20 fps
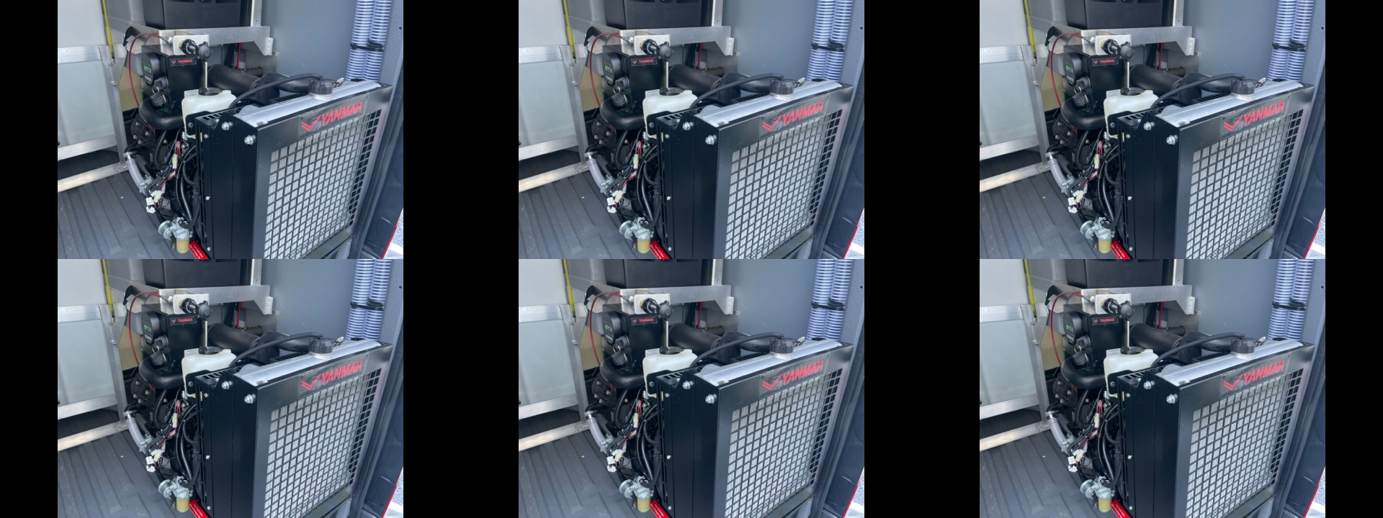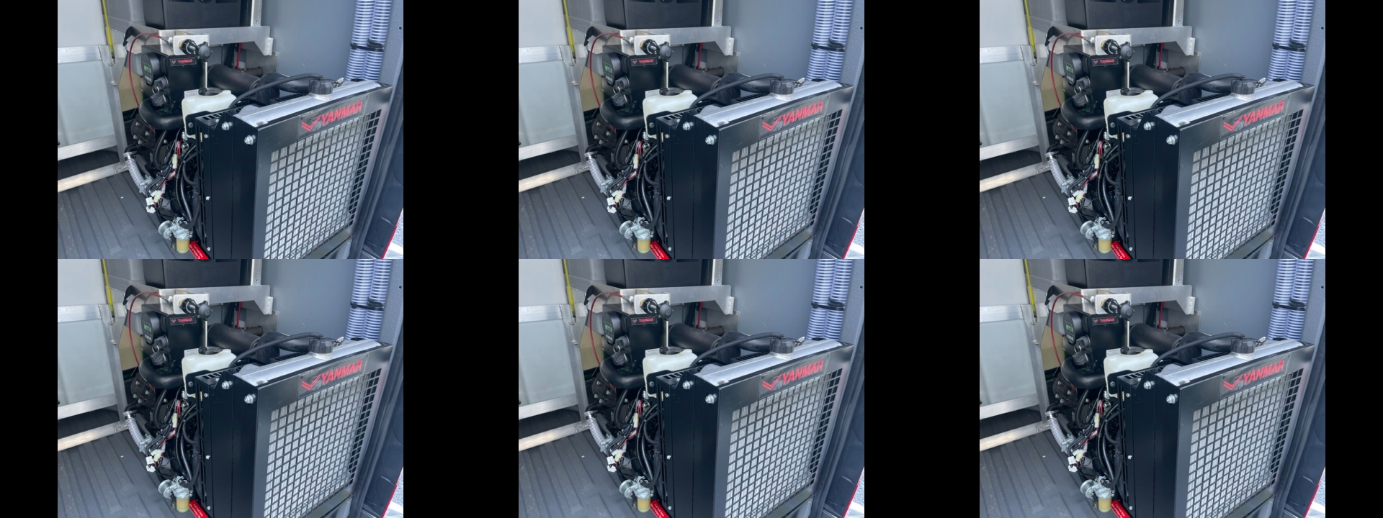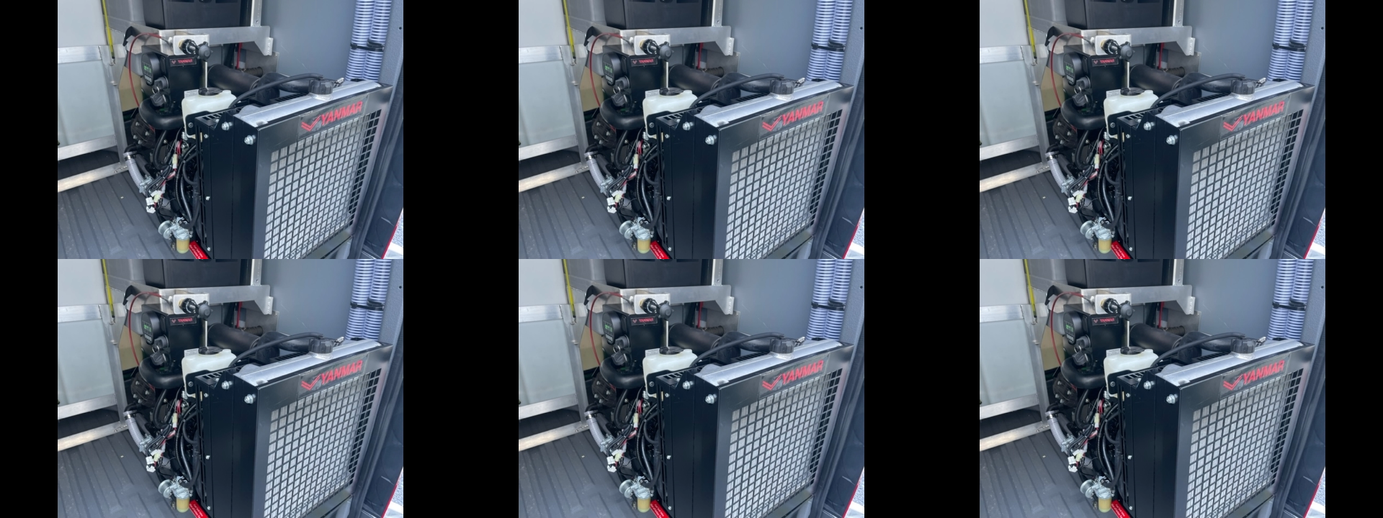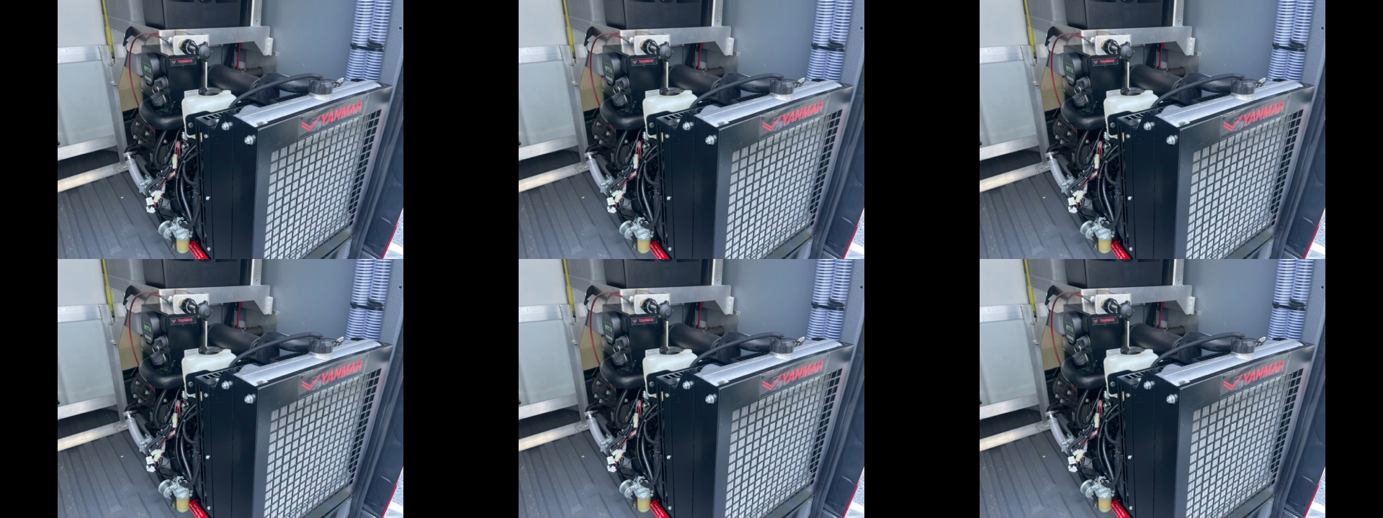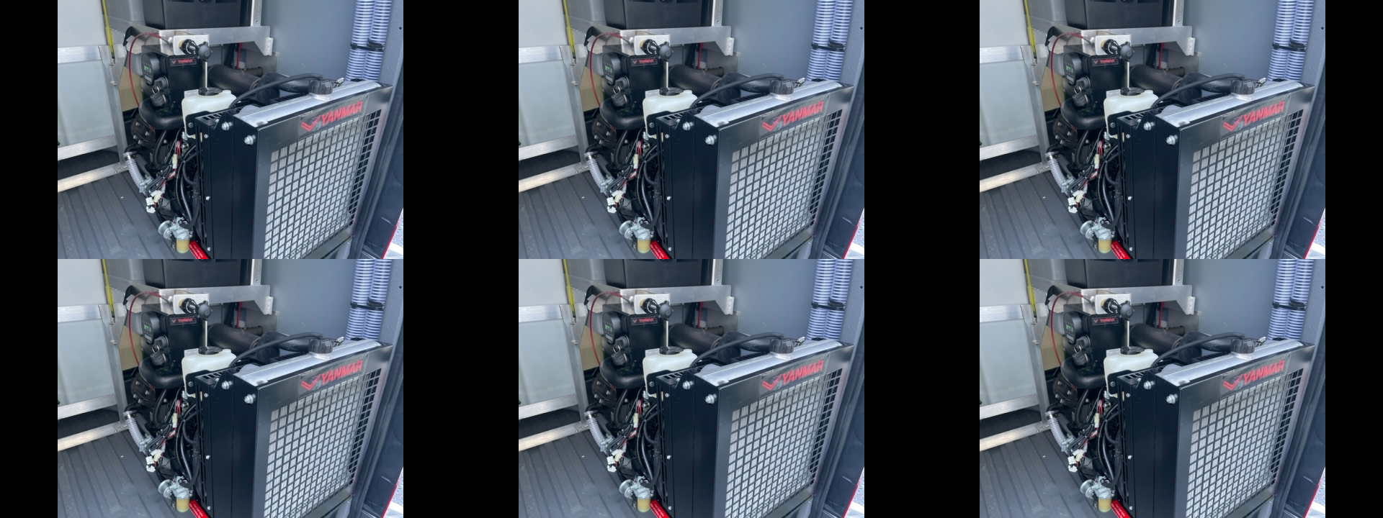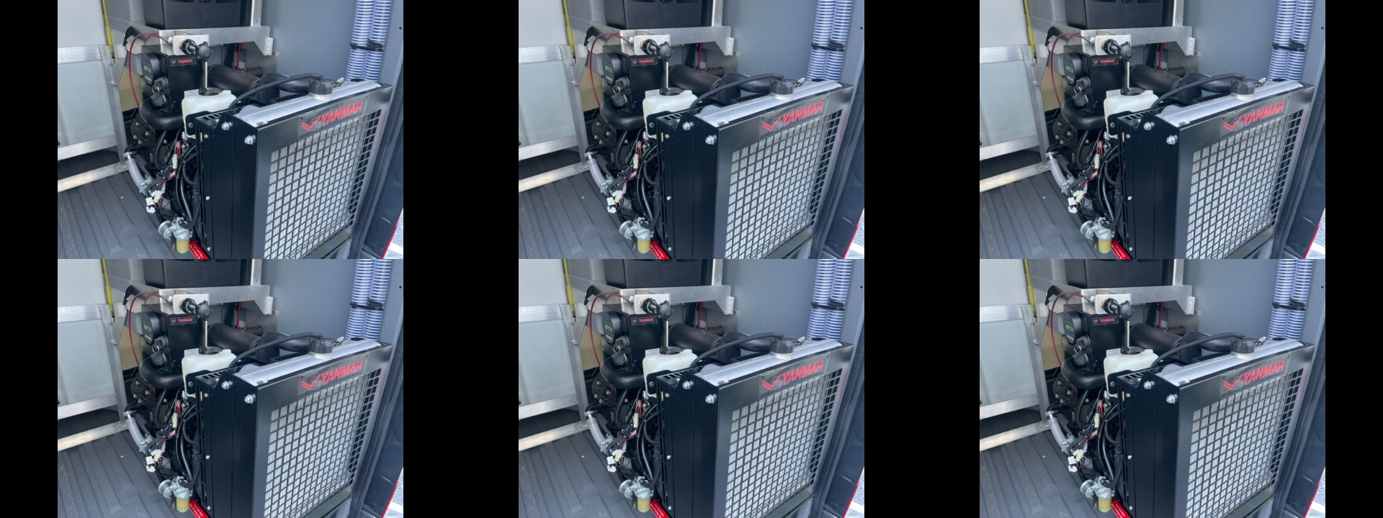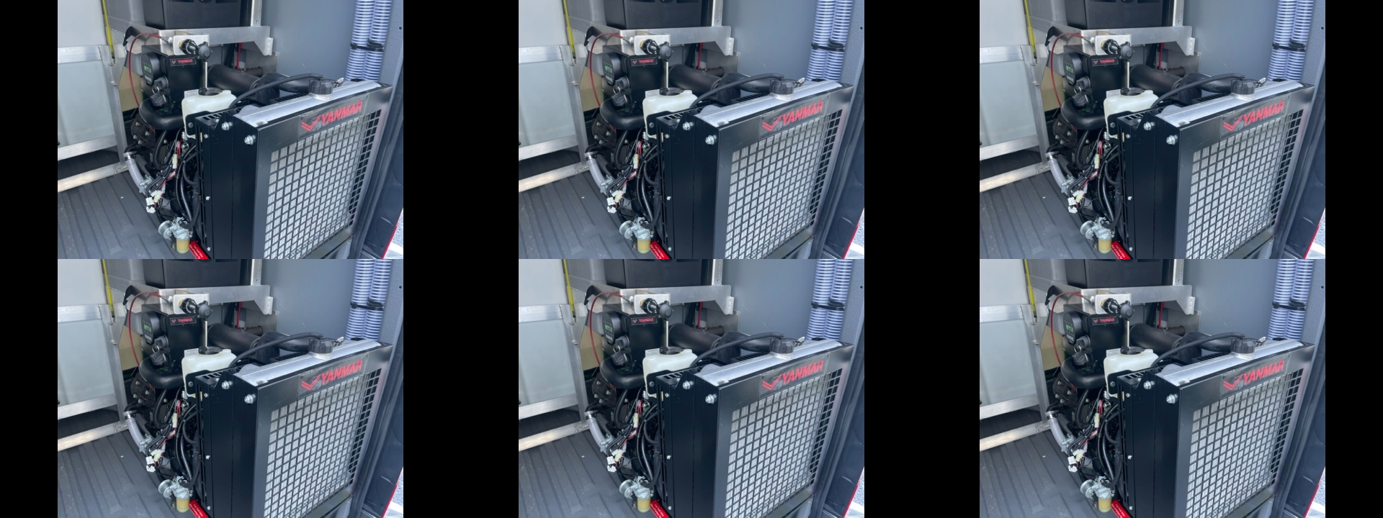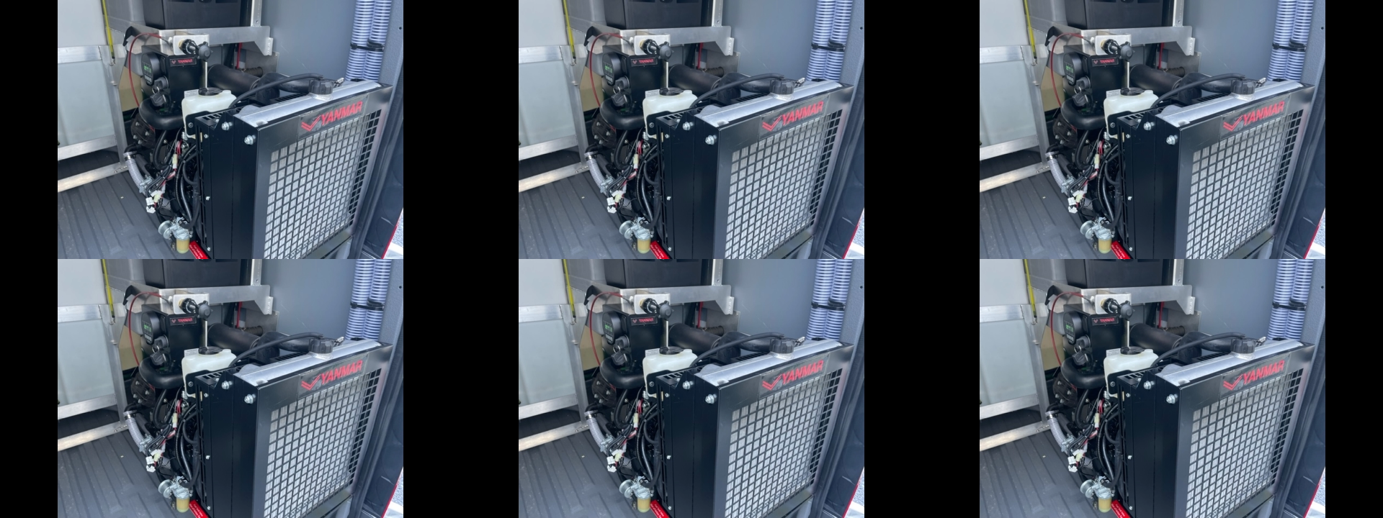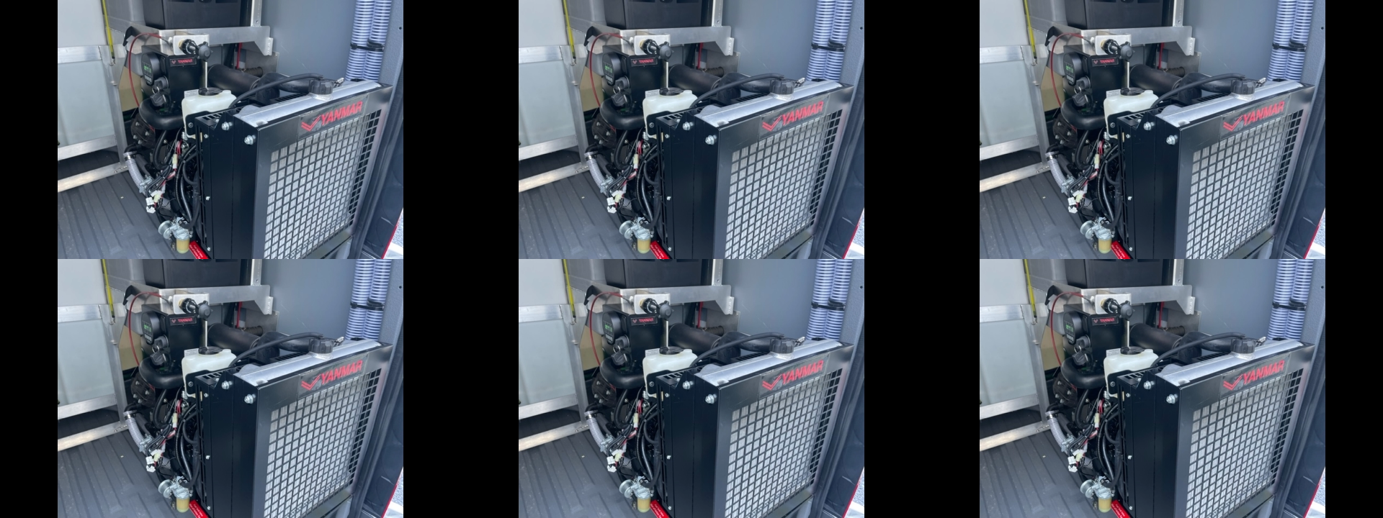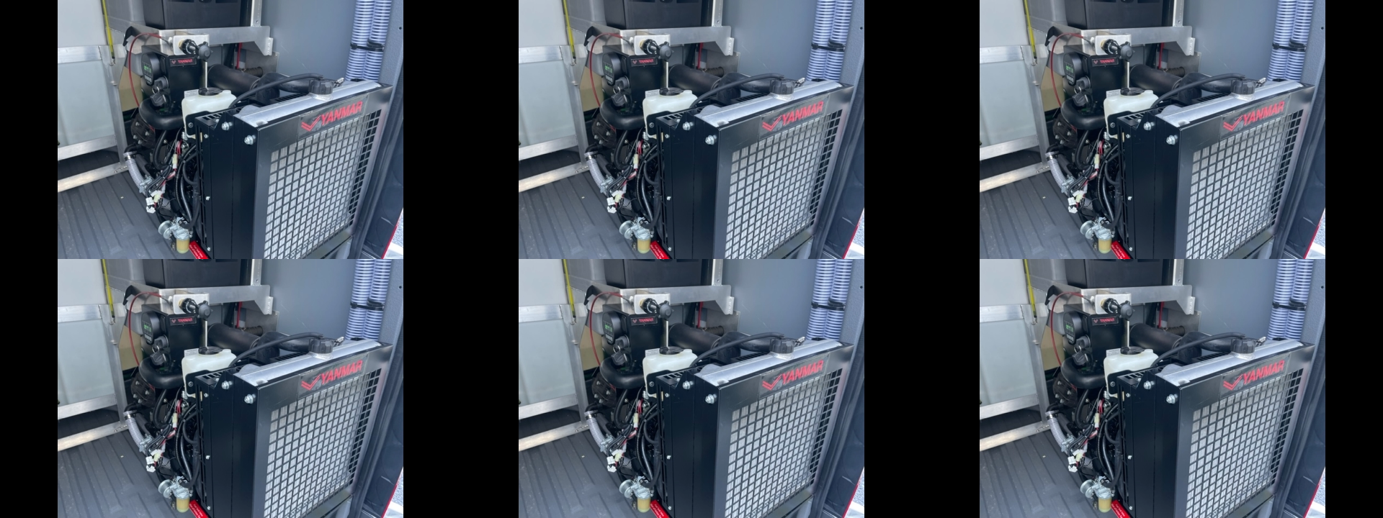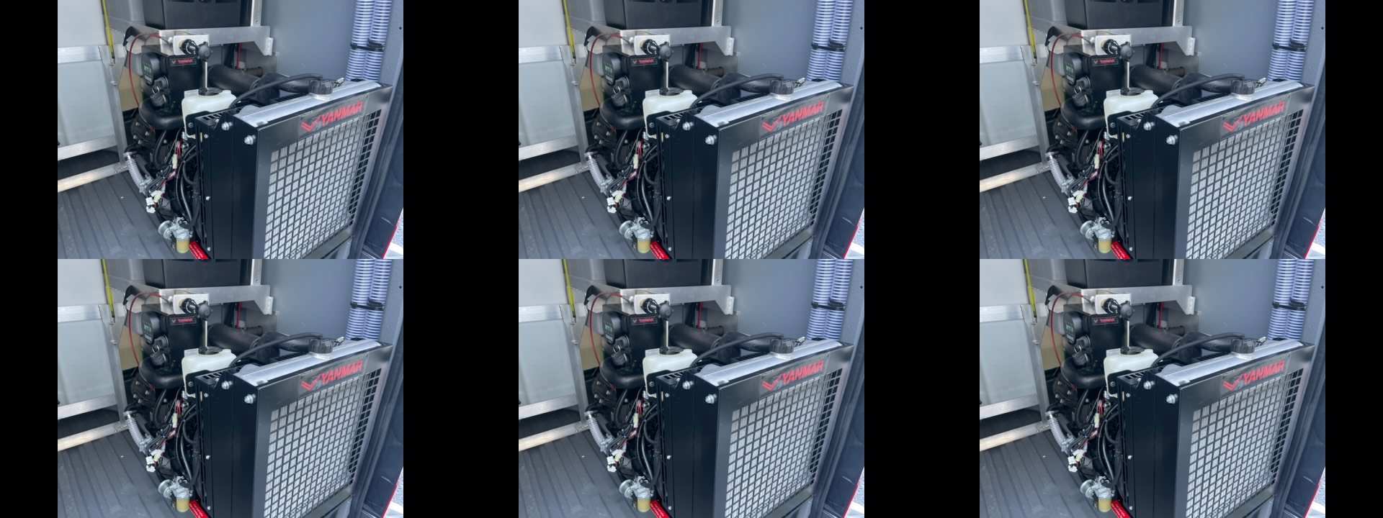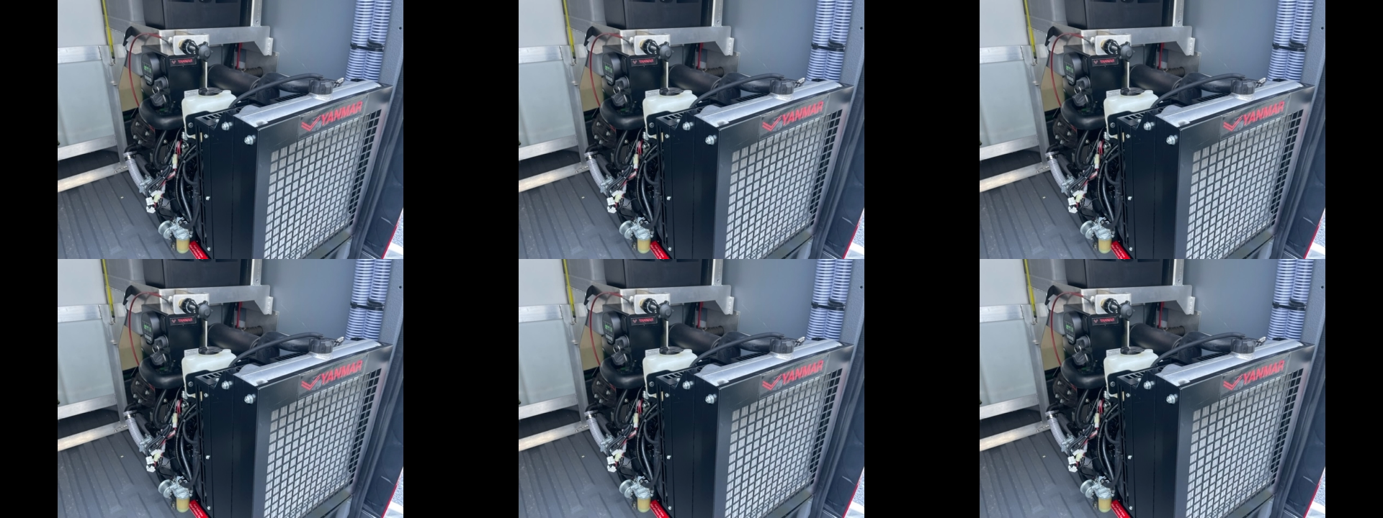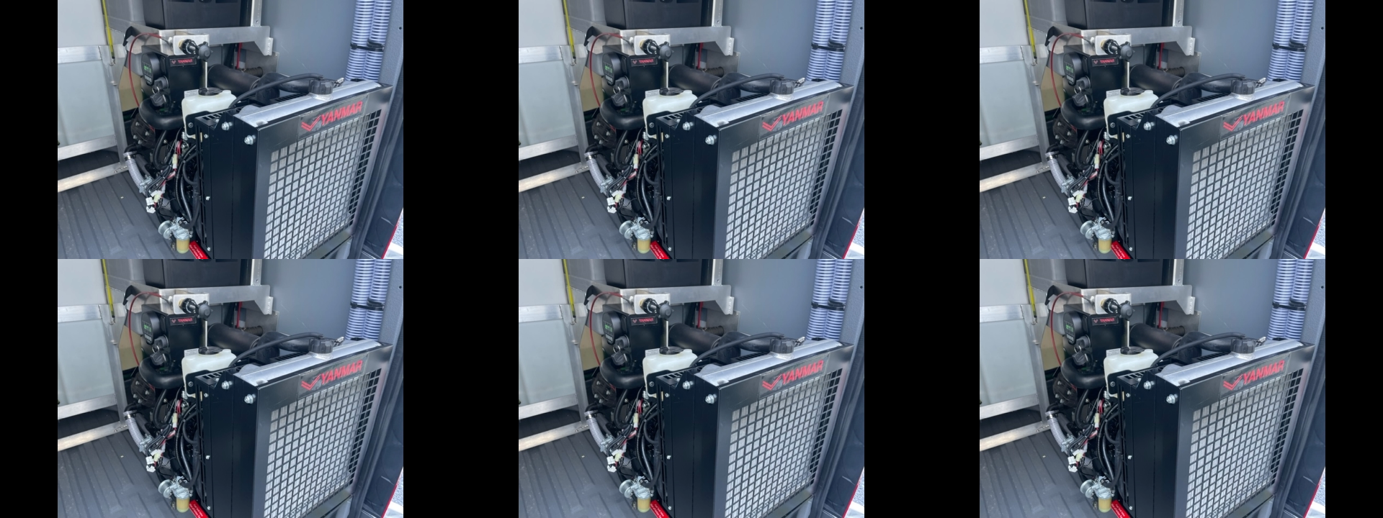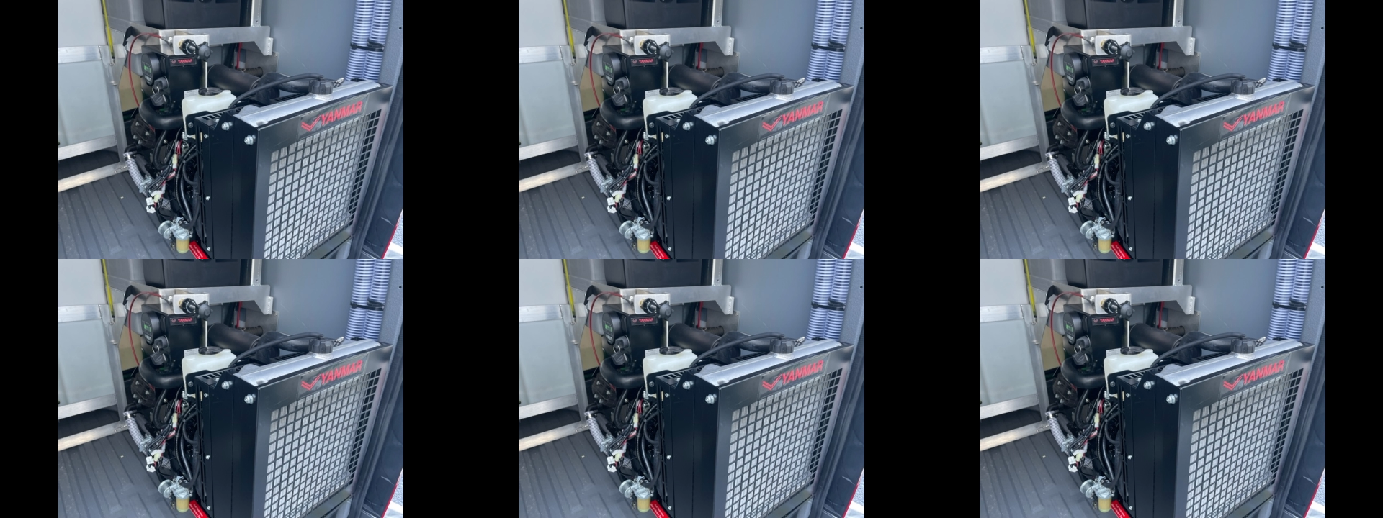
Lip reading: (no speaker visible)